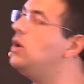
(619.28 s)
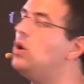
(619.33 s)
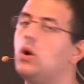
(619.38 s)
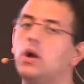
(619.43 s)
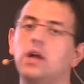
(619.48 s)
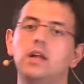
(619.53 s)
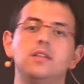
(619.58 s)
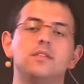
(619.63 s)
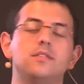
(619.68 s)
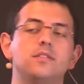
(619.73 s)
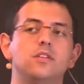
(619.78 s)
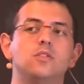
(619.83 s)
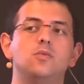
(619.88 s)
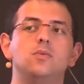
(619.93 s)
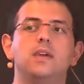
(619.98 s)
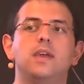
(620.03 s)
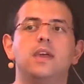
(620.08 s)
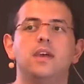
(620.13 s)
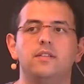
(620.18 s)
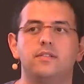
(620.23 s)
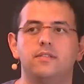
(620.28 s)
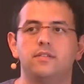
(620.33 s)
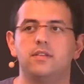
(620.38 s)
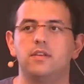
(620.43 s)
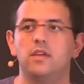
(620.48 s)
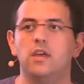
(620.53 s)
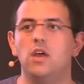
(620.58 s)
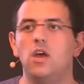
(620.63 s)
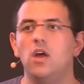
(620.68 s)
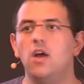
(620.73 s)
URLs that we get.
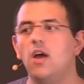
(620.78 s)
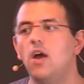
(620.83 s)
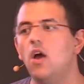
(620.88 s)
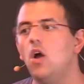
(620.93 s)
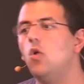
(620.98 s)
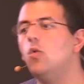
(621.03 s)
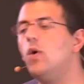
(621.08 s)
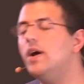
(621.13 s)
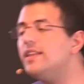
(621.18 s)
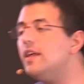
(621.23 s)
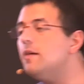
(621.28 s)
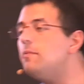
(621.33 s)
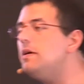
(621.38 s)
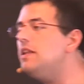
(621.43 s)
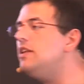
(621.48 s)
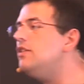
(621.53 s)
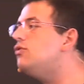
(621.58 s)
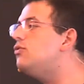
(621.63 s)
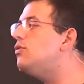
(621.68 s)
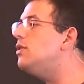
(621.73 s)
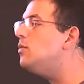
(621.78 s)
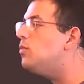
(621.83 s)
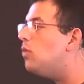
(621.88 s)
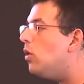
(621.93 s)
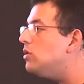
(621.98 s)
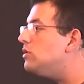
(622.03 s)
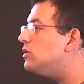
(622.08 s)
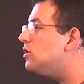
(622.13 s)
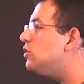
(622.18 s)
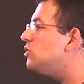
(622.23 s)
What happens if we
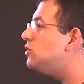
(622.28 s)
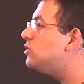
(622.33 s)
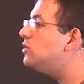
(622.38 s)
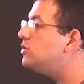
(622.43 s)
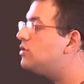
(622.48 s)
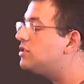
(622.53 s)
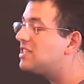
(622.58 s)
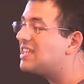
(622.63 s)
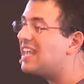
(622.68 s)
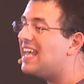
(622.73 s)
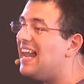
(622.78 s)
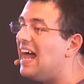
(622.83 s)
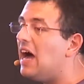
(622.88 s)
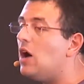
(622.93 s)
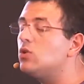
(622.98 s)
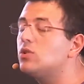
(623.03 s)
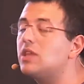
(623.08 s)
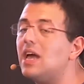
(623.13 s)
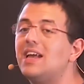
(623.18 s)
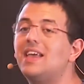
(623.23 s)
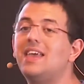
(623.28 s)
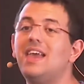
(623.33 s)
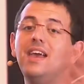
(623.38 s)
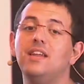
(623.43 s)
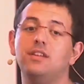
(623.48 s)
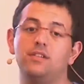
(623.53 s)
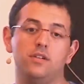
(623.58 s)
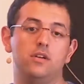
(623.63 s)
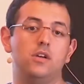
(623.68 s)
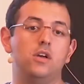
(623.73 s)
want to scale out
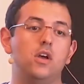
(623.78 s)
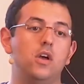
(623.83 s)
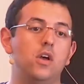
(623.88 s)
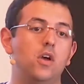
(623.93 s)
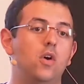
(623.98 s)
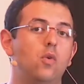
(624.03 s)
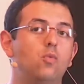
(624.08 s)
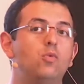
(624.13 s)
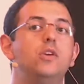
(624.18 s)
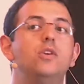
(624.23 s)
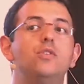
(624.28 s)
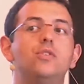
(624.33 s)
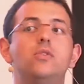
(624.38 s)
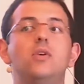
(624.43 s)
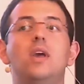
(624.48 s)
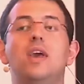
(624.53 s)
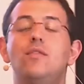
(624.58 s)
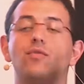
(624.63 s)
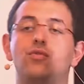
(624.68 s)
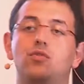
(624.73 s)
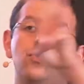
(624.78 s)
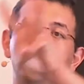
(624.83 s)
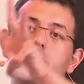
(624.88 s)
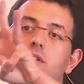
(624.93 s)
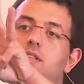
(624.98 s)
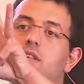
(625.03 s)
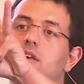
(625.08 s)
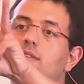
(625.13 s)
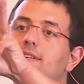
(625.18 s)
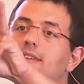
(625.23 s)
again? We used to have 3
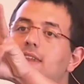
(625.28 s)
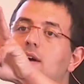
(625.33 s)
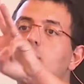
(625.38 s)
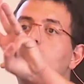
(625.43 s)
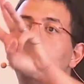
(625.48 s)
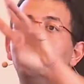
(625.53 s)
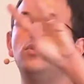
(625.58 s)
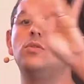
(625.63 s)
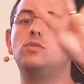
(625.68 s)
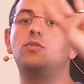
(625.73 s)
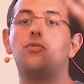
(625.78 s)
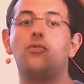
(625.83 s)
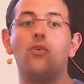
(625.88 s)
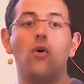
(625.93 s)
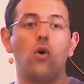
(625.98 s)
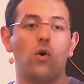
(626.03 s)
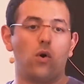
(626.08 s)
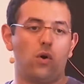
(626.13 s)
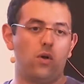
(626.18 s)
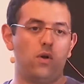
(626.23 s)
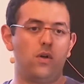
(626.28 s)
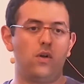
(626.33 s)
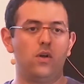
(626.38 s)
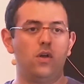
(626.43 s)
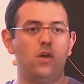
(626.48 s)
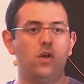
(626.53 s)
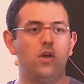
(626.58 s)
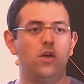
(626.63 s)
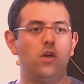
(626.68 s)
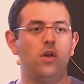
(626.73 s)
servers, now we want 4.
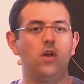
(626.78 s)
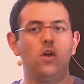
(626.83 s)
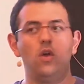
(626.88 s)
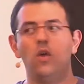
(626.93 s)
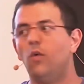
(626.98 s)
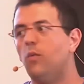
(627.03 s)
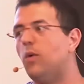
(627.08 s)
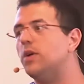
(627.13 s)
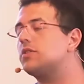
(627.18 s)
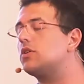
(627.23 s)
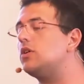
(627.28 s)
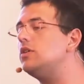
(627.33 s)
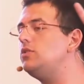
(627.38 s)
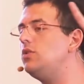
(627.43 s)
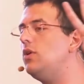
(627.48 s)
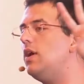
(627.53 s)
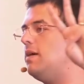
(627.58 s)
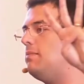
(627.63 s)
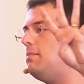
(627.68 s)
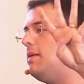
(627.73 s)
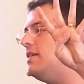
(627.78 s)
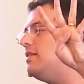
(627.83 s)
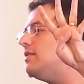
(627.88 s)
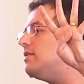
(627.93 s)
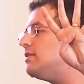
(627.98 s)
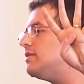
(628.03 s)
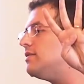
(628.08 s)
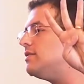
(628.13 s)
What's going to happen?